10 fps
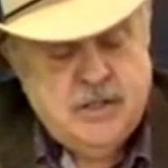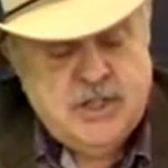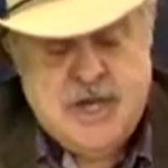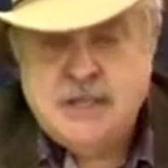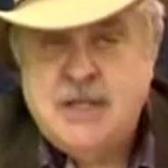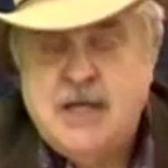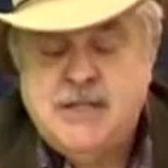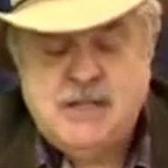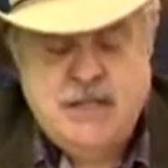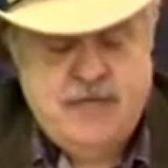
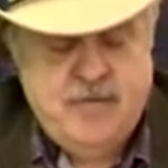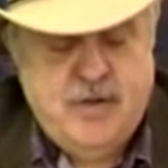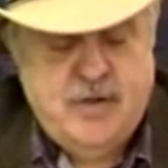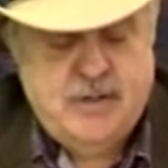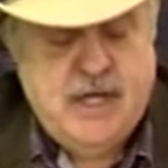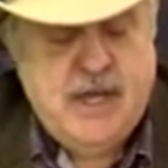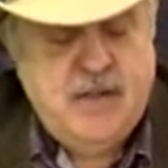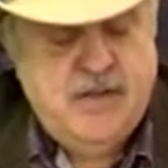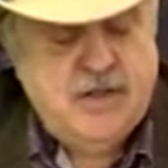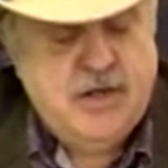chastised the government,
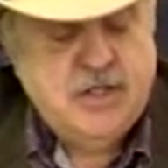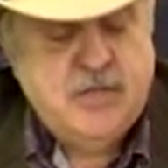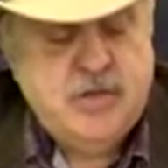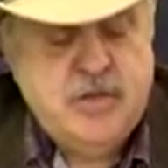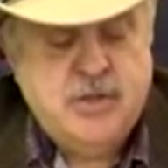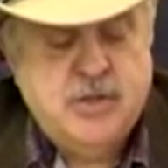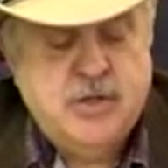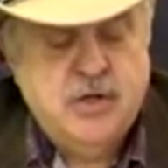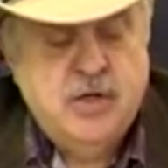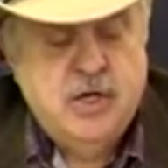saying that the ultimate
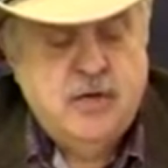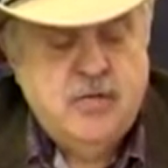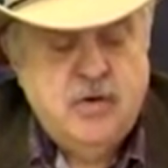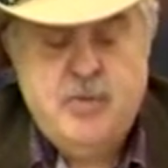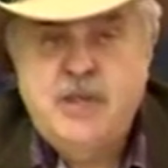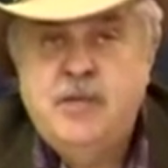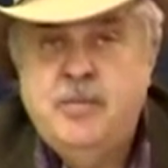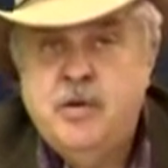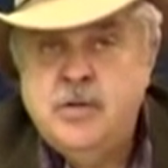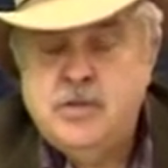loser will be the
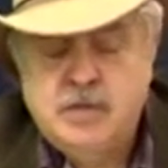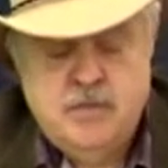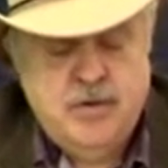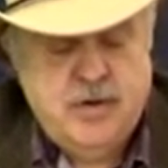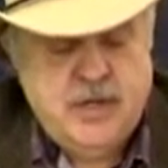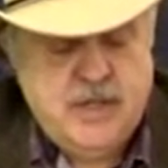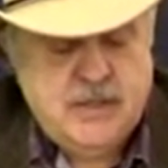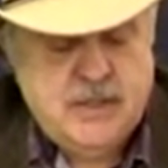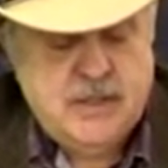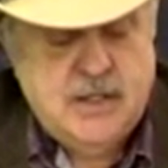postal
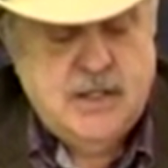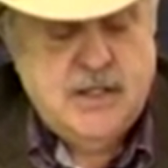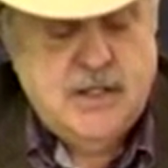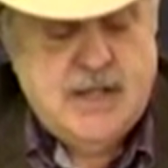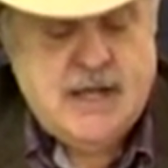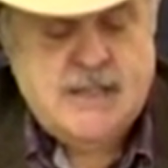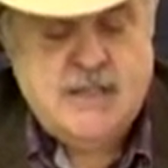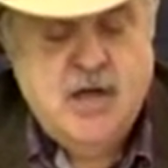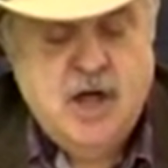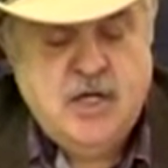employees. That's
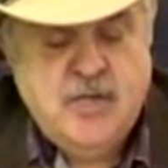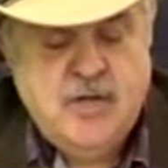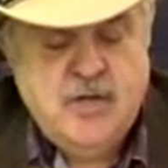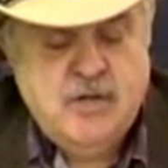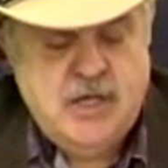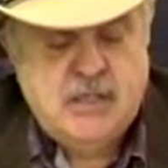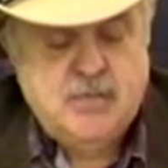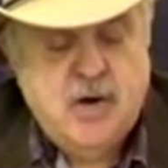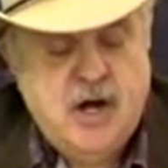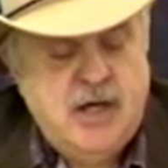the argument
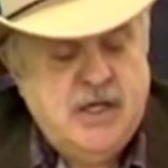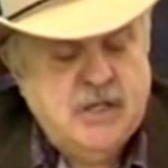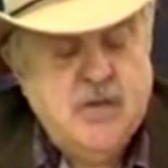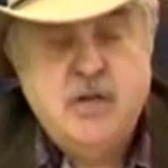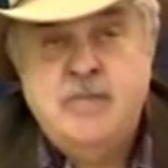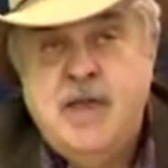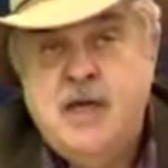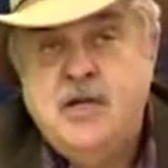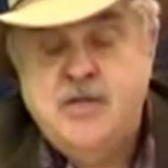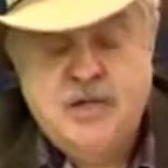his party is going to
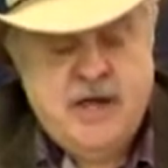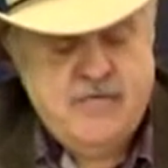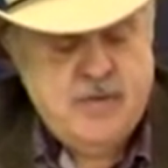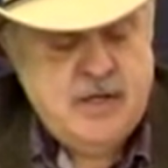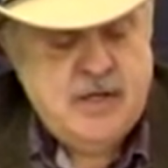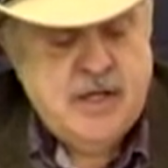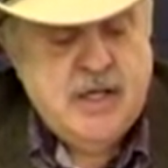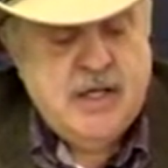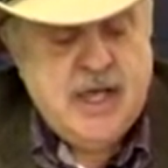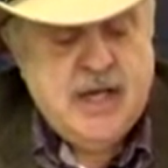make to the government
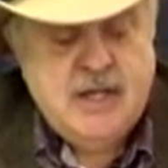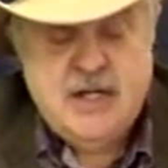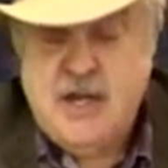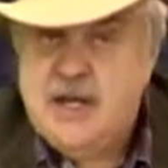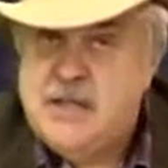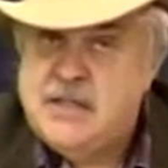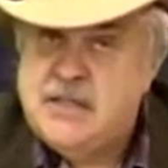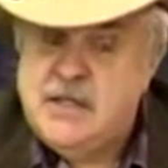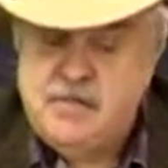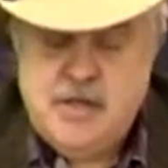and
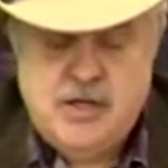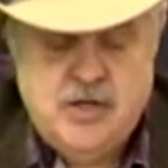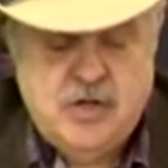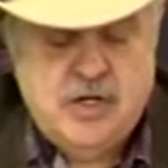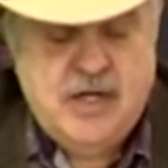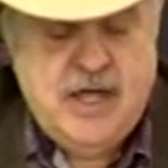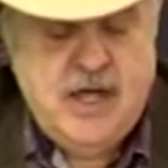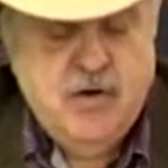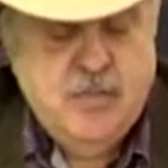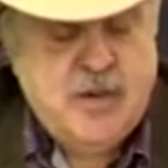Canadians in a bid to
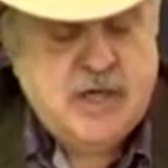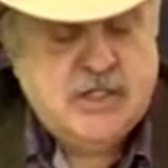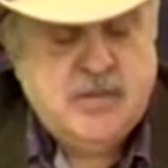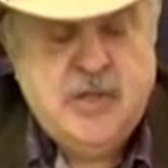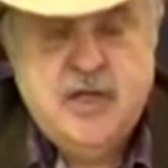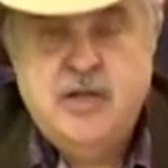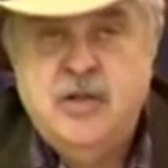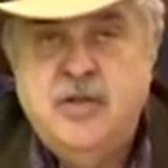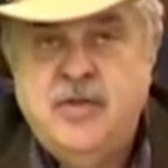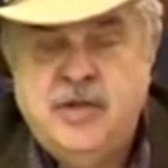delay or possibly
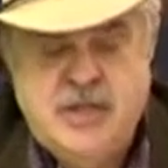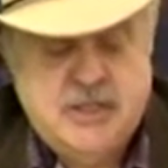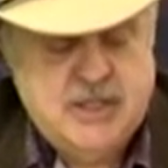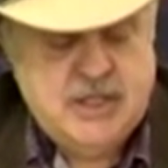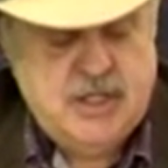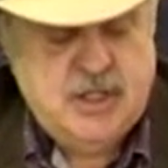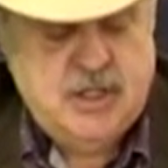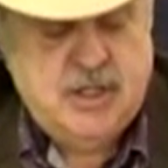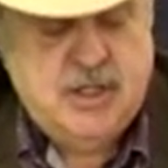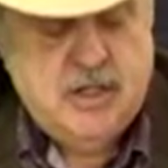kill the legislation.